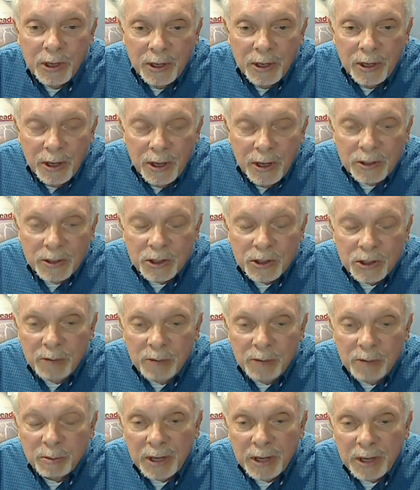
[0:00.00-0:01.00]
the same
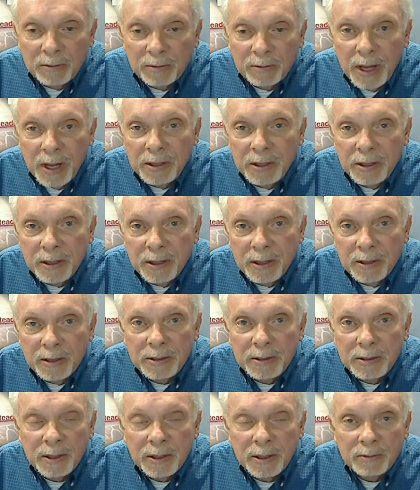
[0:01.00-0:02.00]
amount of lightning that
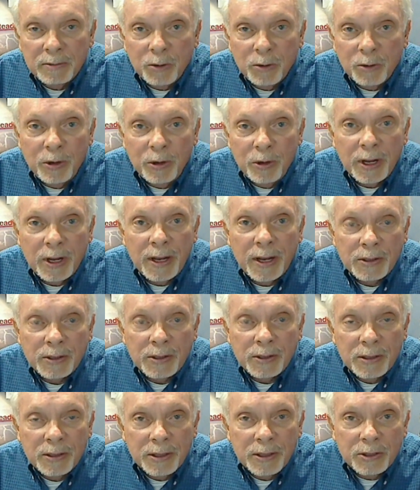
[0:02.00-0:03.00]
Florida has.
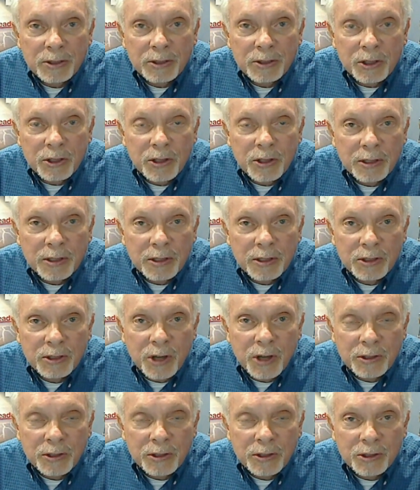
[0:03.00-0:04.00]
It's just that it
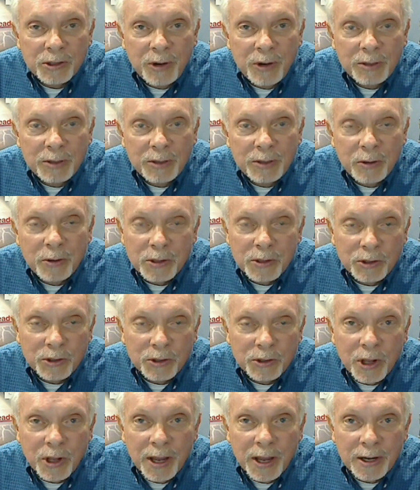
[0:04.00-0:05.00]
starts around the 1st of
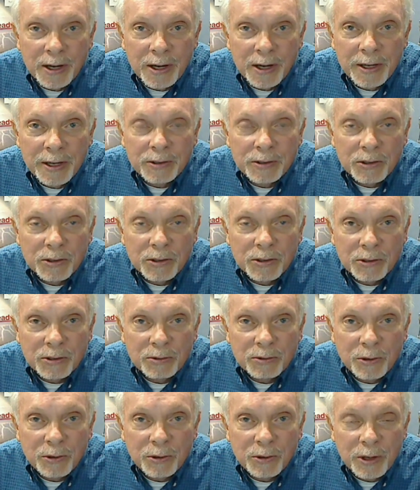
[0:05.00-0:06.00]
July and ends
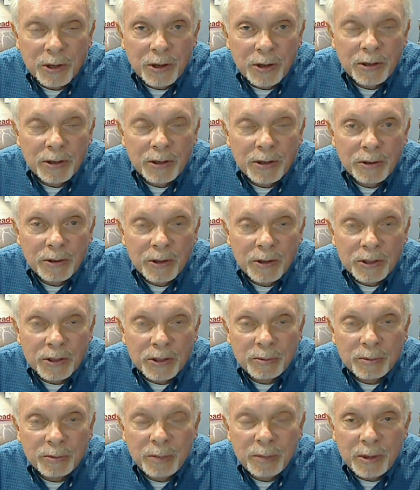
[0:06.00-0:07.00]
early
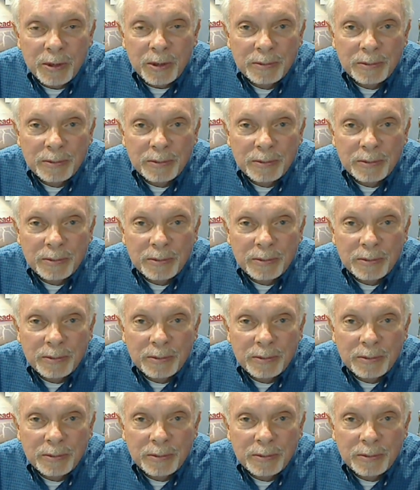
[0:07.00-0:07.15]
September.